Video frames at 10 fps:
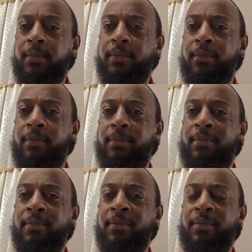
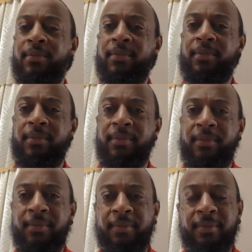
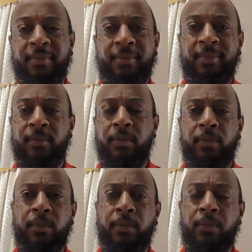
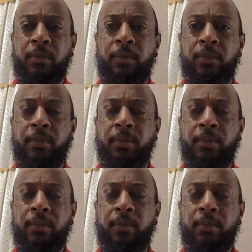(no one is talking)